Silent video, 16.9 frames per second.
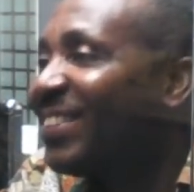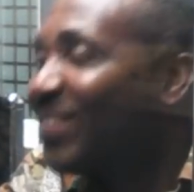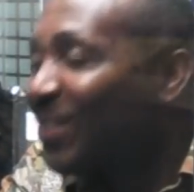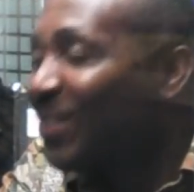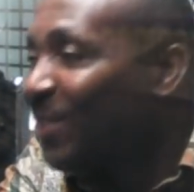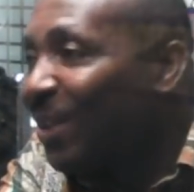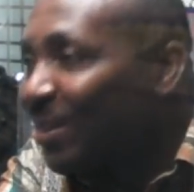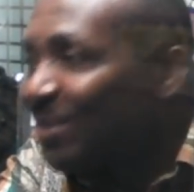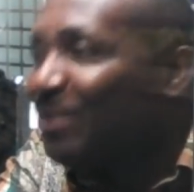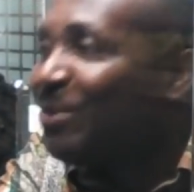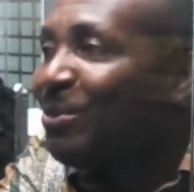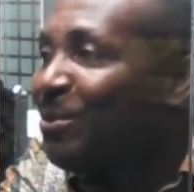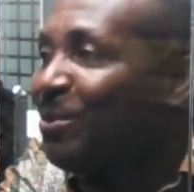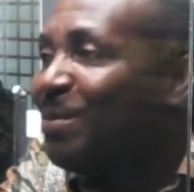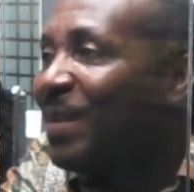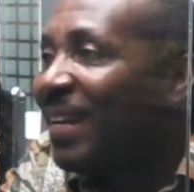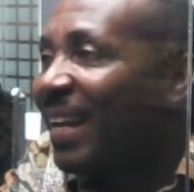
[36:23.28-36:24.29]
Close to
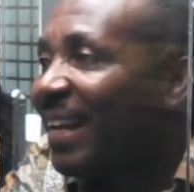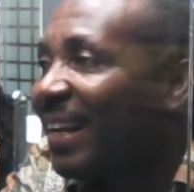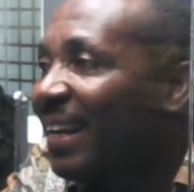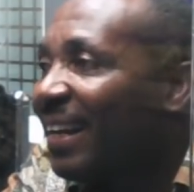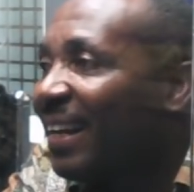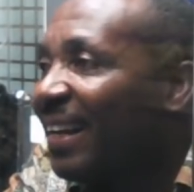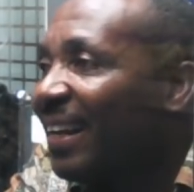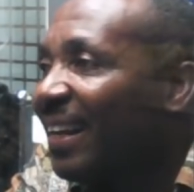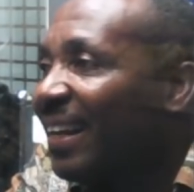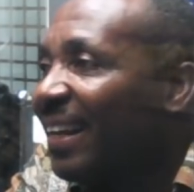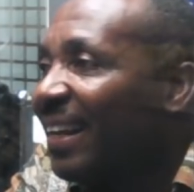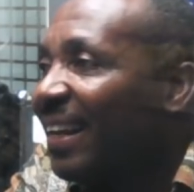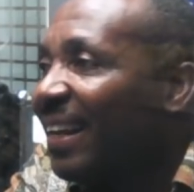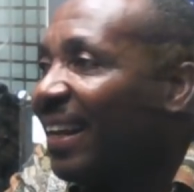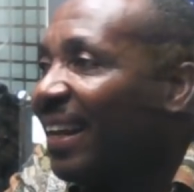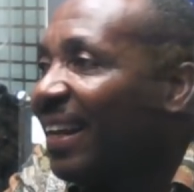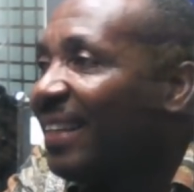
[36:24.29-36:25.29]
2 million.
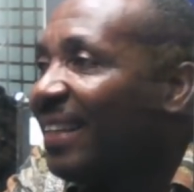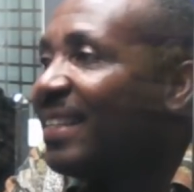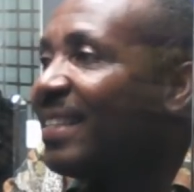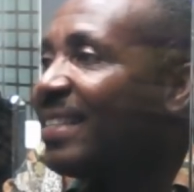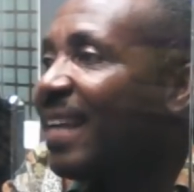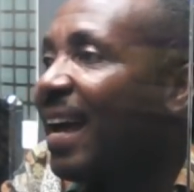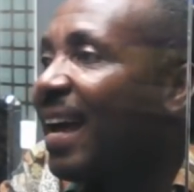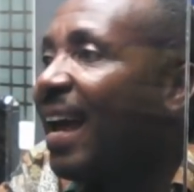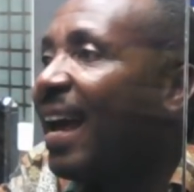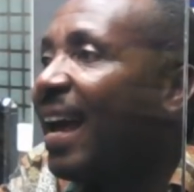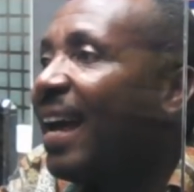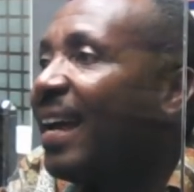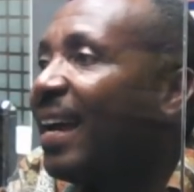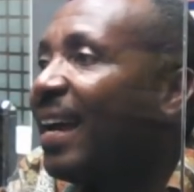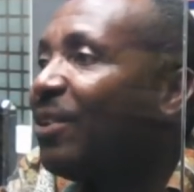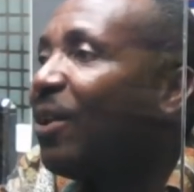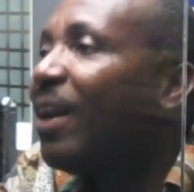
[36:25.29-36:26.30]
It is a
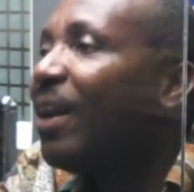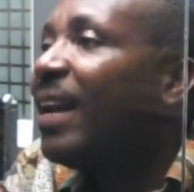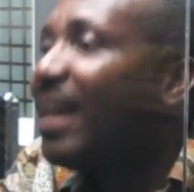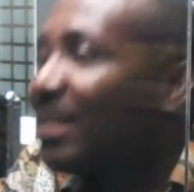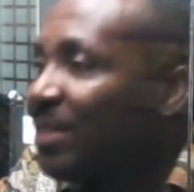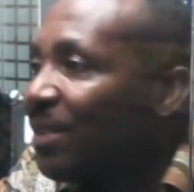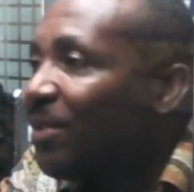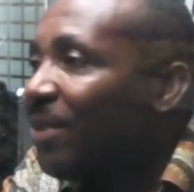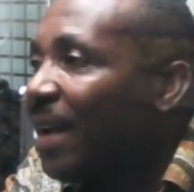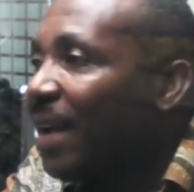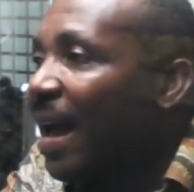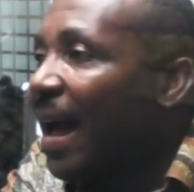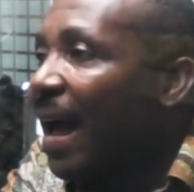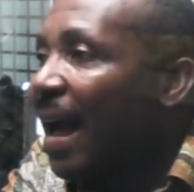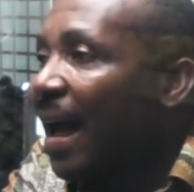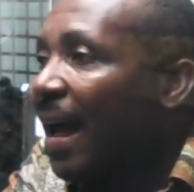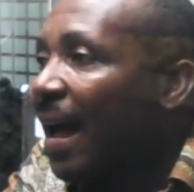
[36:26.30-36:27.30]
$1.